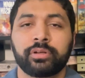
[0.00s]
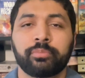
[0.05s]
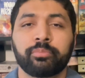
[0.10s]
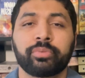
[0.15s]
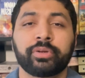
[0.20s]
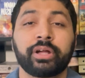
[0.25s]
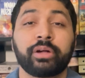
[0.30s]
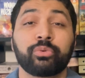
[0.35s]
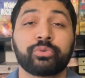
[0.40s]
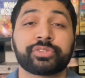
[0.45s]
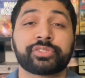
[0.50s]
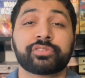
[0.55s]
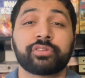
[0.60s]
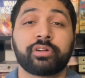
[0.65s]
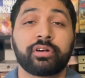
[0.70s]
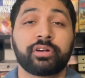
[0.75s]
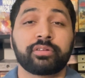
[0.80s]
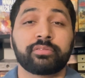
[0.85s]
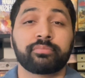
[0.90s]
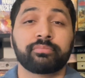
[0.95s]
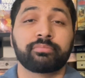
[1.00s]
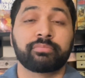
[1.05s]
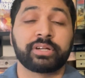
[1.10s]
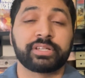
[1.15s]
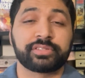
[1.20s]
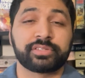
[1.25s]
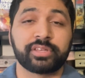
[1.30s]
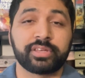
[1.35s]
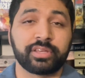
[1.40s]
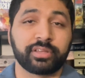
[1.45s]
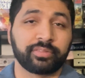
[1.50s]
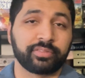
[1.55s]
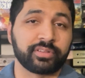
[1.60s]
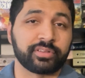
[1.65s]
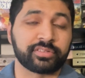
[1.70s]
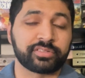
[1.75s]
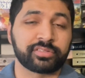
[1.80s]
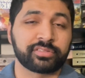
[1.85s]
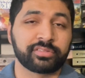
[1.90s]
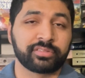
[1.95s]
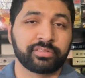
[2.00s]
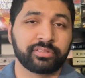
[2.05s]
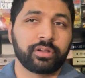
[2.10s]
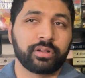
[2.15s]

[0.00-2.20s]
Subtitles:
But I will start by saying this.